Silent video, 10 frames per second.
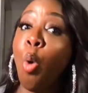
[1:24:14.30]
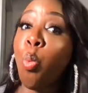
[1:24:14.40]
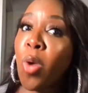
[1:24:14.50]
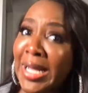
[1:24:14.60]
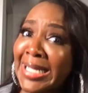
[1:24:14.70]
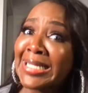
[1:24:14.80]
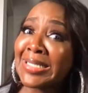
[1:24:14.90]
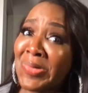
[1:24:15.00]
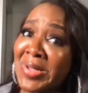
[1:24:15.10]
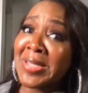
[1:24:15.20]
what is
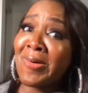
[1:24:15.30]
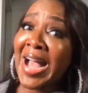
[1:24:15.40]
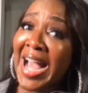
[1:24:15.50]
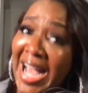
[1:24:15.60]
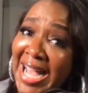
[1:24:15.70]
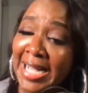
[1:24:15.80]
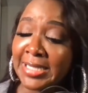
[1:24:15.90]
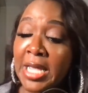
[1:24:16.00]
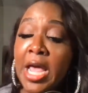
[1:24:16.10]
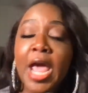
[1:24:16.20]
on your eyes?
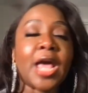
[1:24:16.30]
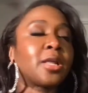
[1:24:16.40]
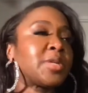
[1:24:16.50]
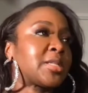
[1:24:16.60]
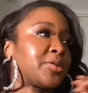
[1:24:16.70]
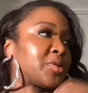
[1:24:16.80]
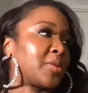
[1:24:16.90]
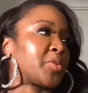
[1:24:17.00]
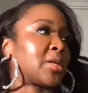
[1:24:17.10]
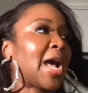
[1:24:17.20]
And let me tell you
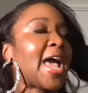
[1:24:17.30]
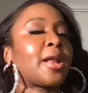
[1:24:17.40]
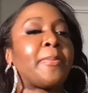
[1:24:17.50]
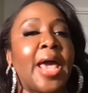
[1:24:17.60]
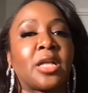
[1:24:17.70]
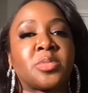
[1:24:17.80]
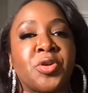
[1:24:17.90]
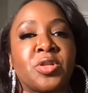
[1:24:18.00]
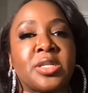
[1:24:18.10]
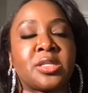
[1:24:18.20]
something. I had a bad
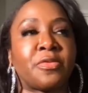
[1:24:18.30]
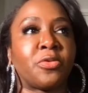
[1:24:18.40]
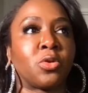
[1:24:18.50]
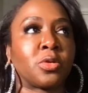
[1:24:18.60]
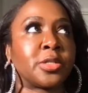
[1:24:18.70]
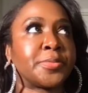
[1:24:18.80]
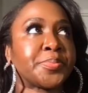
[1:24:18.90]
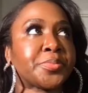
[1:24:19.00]
experience at Sephora